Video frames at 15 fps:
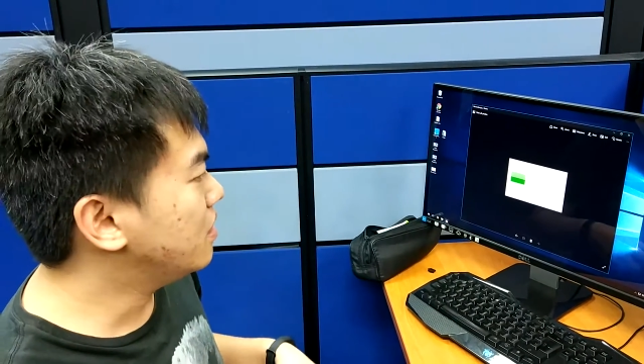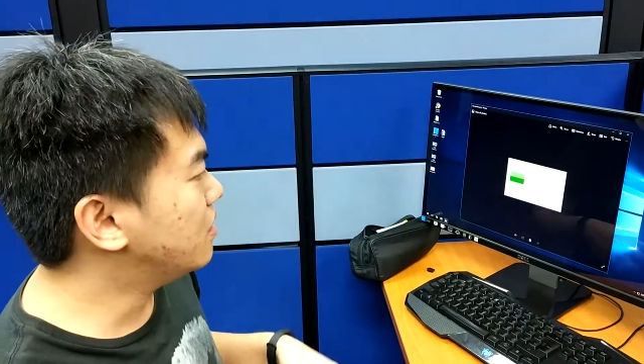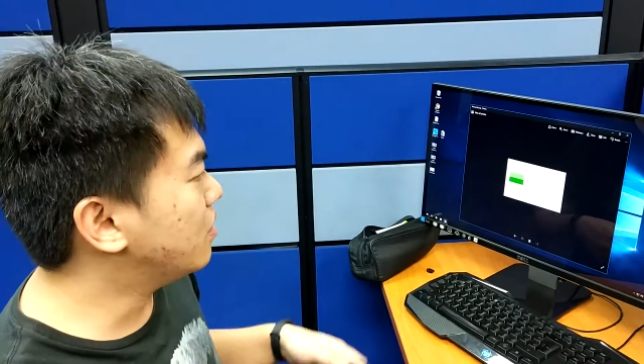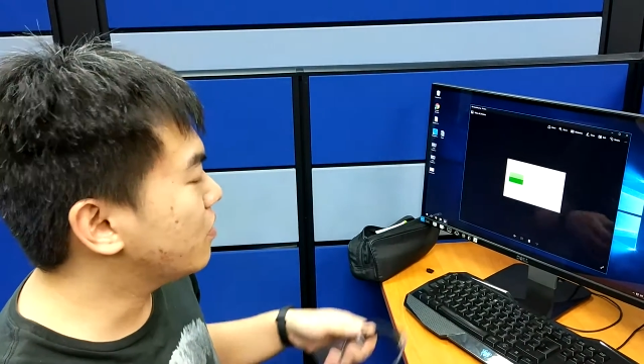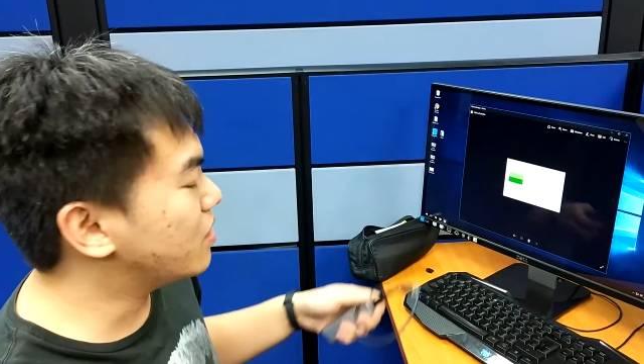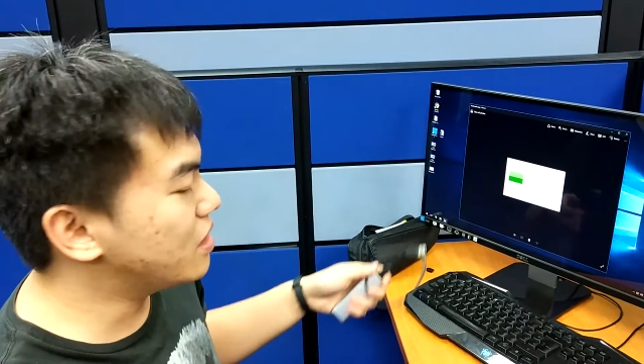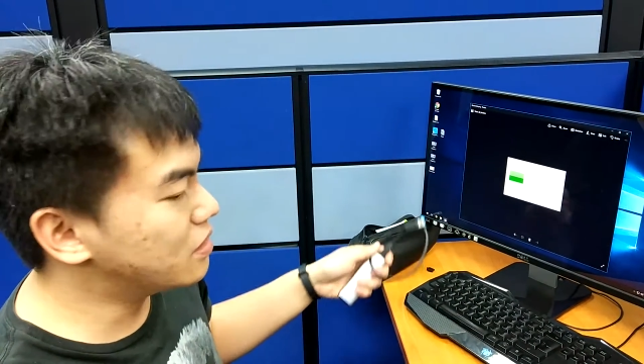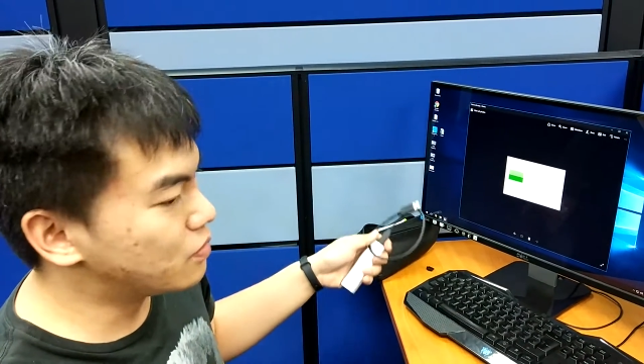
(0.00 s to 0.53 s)
In
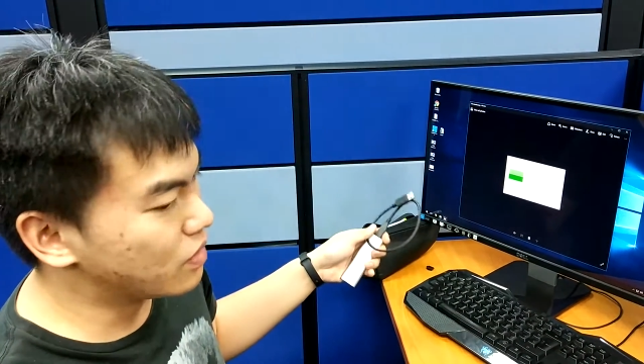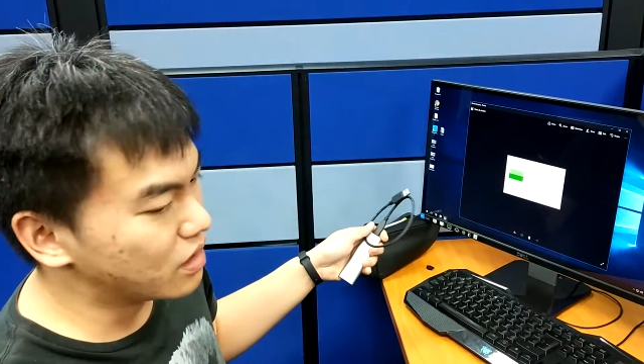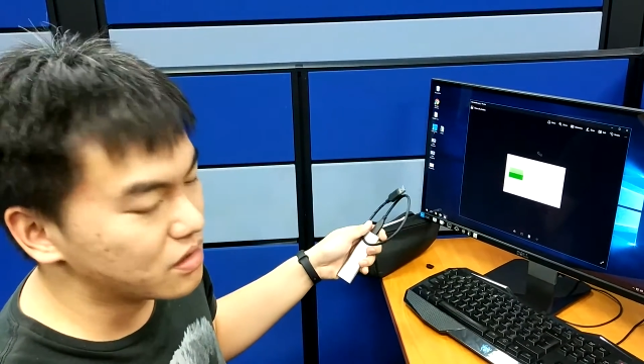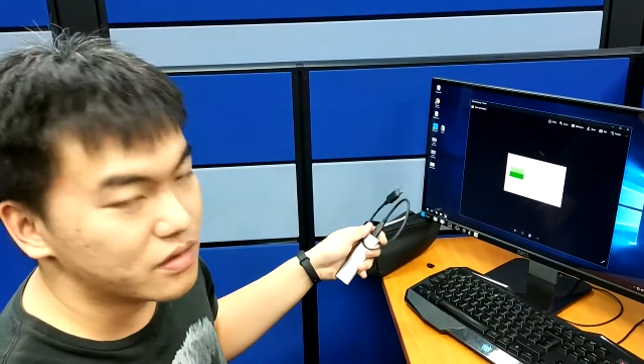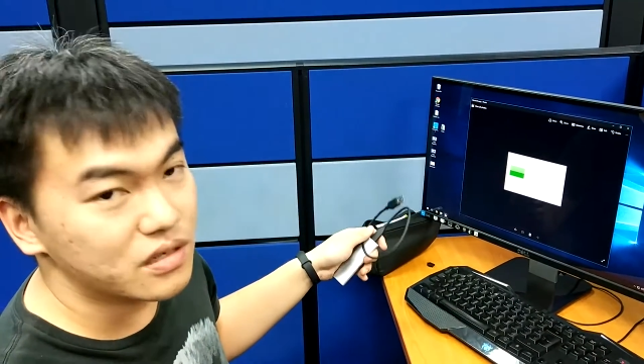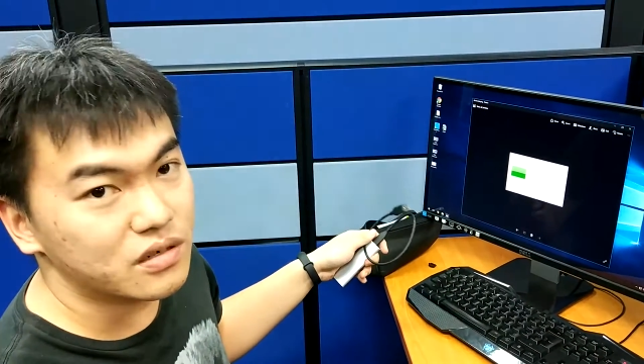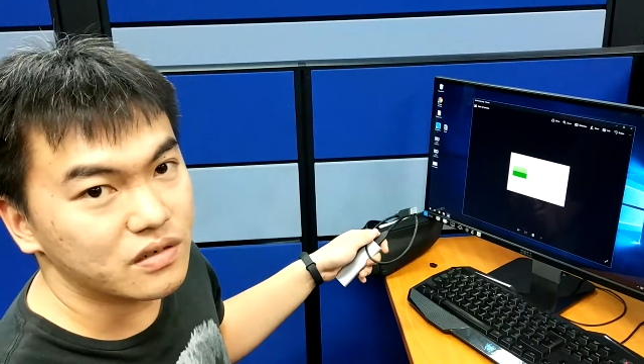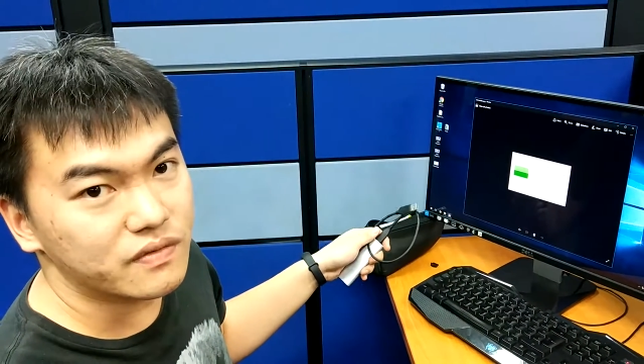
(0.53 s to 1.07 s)
our case, we are
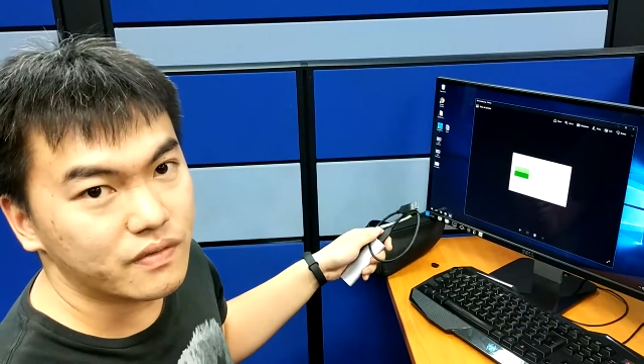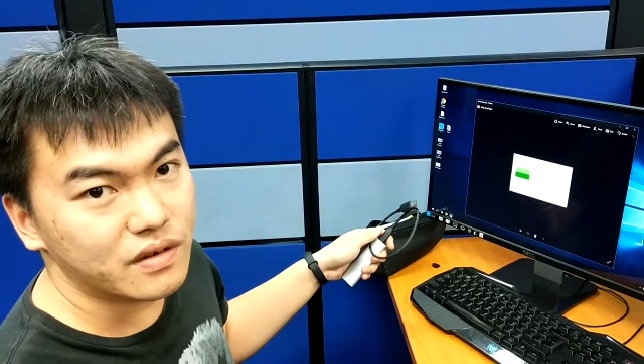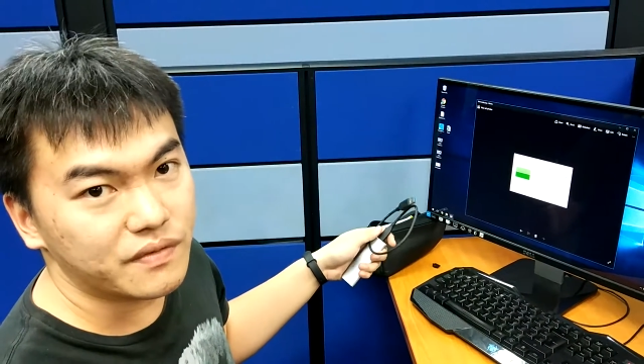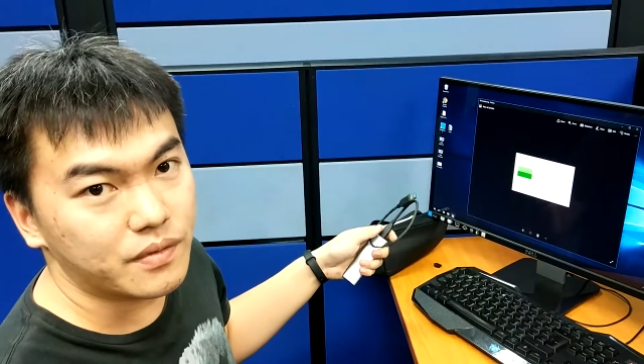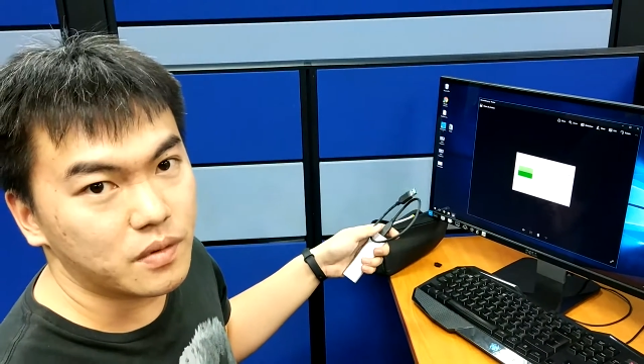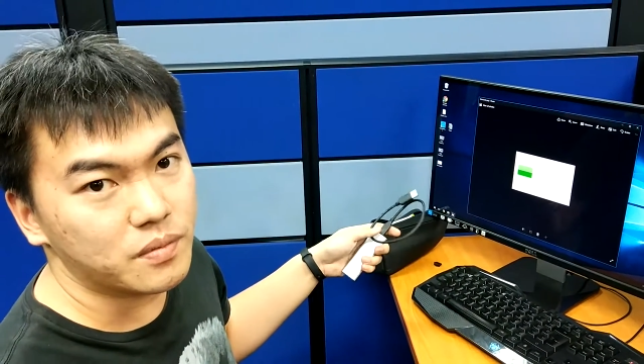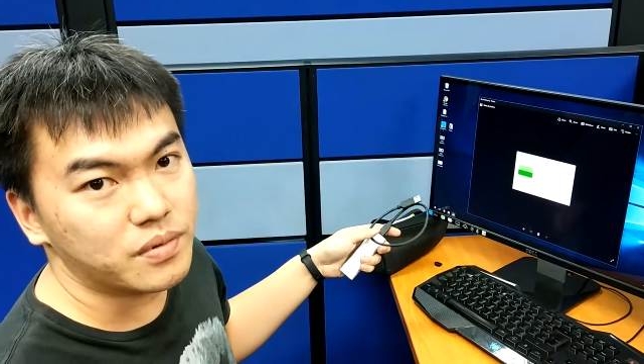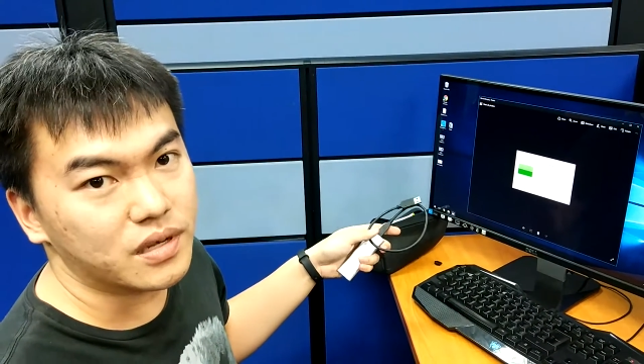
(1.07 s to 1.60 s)
actually
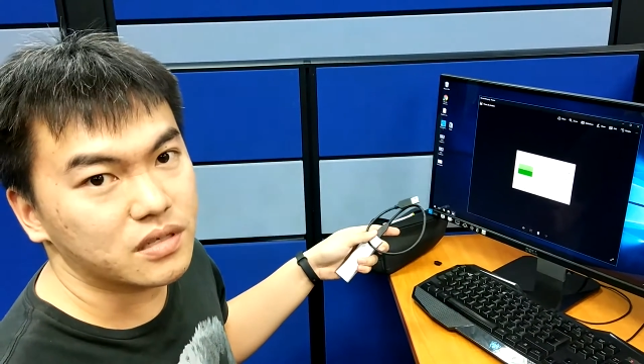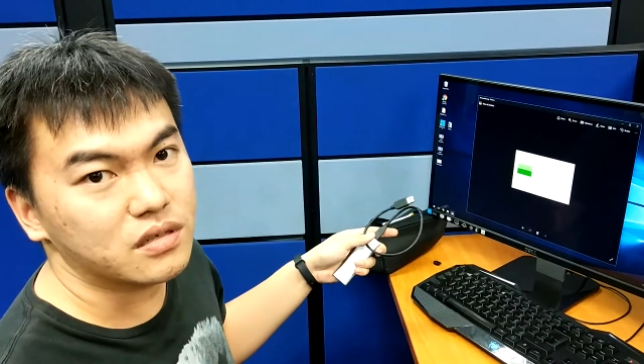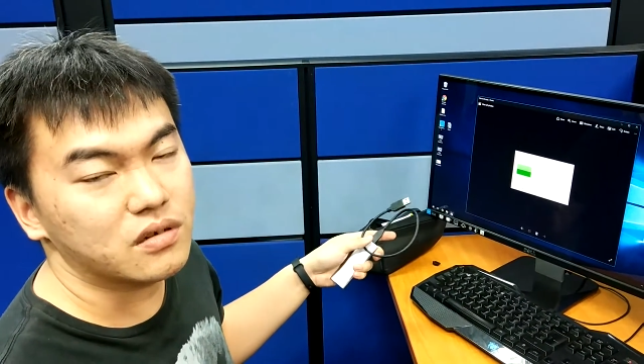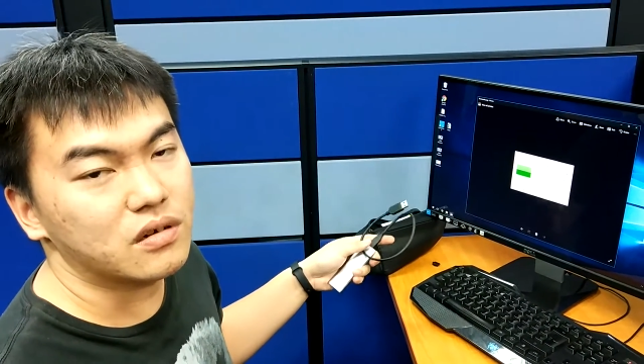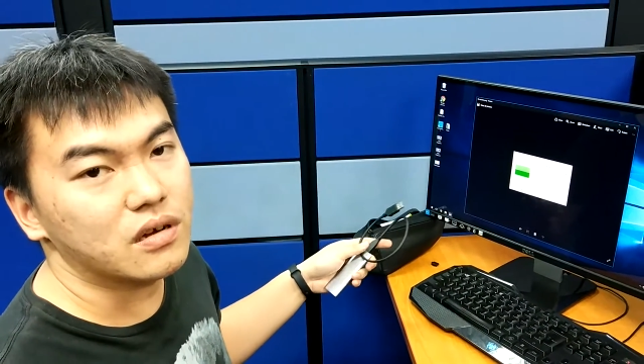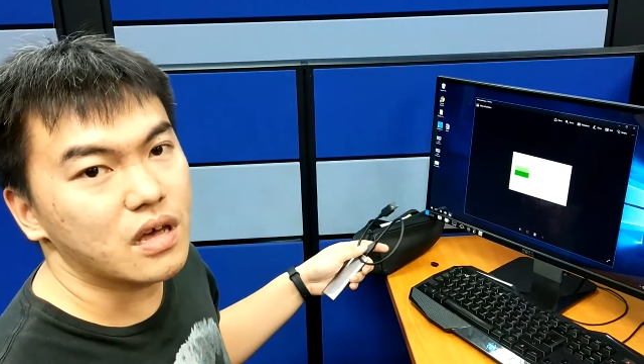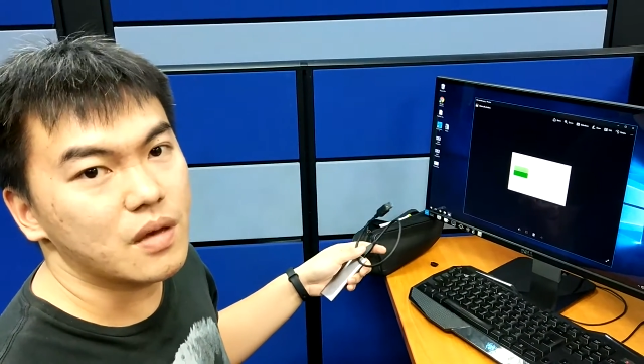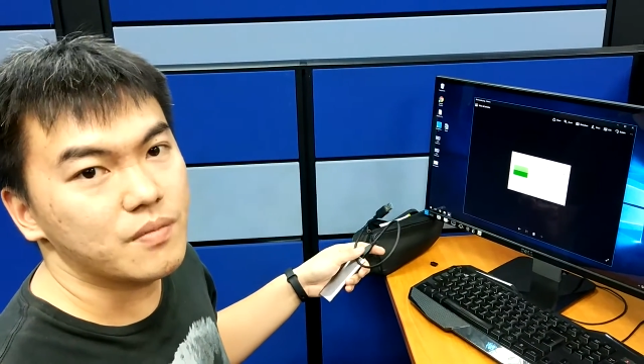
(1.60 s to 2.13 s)
transferring from a Plextor
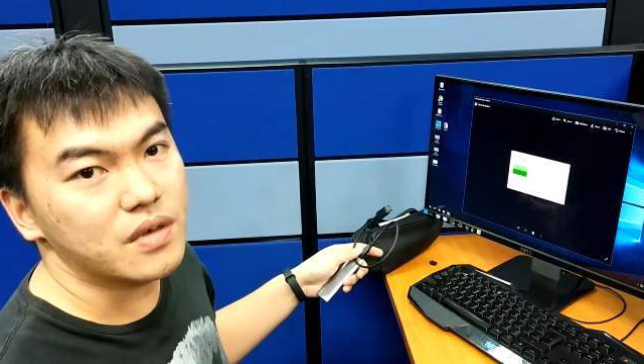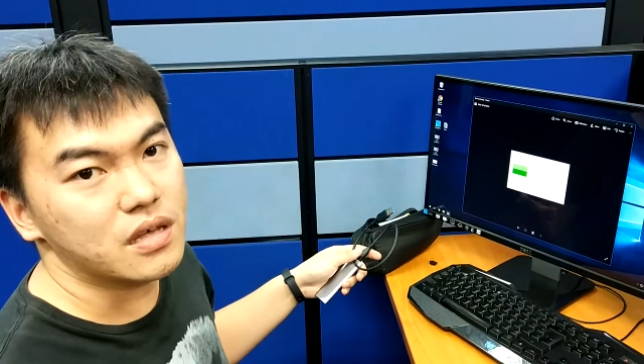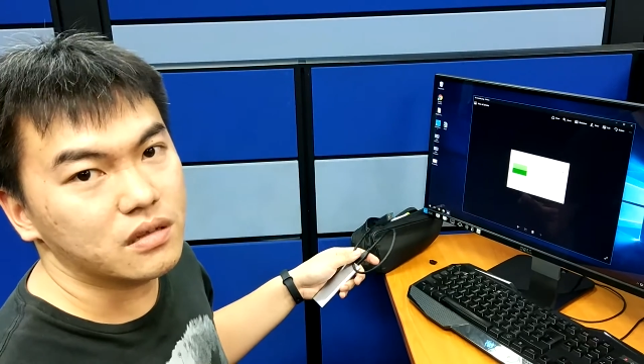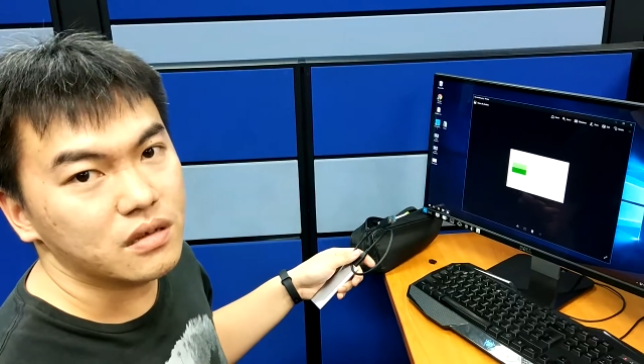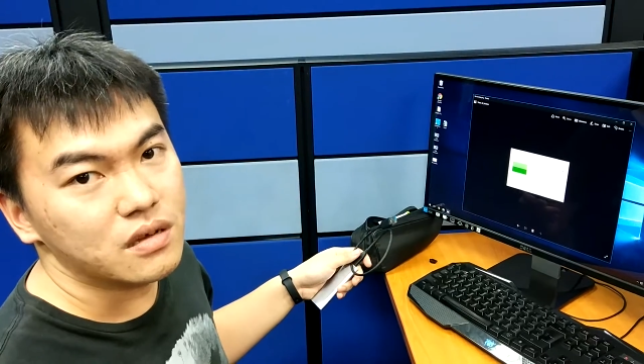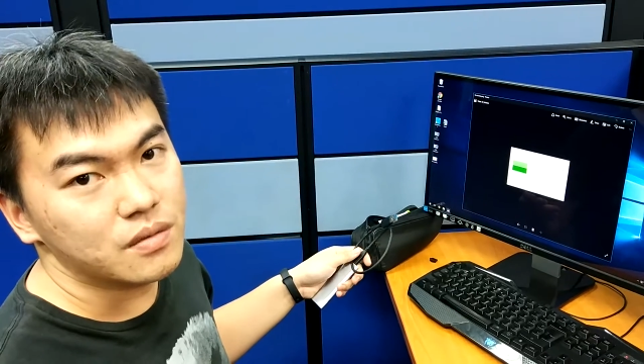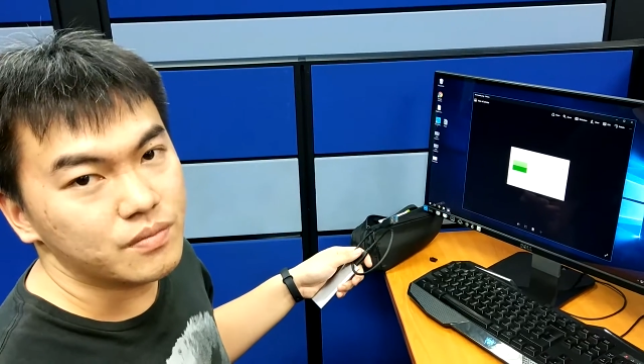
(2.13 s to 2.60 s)
or M8